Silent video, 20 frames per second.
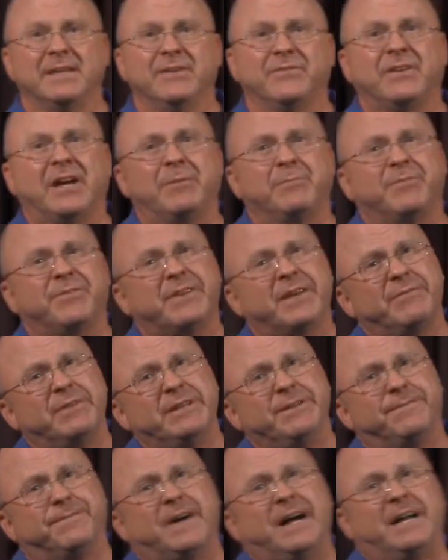Psalm
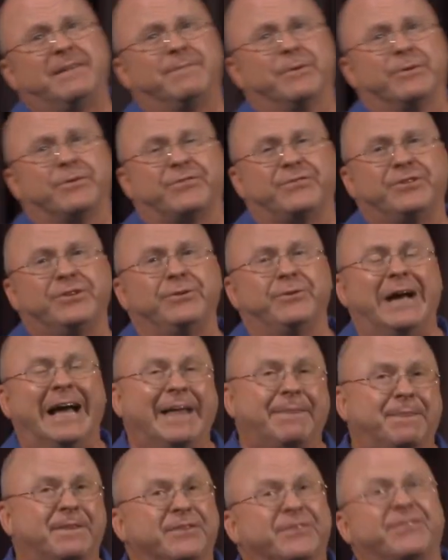75, verse 2,
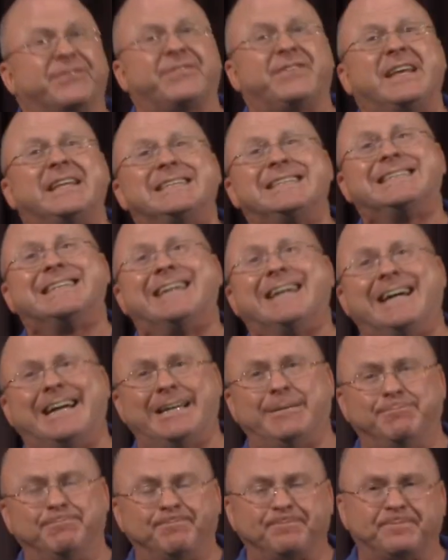"At the set
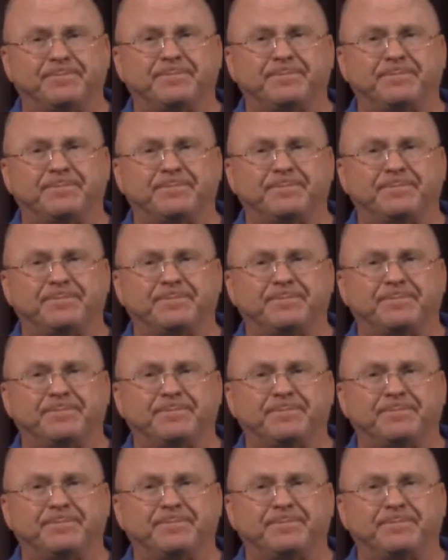time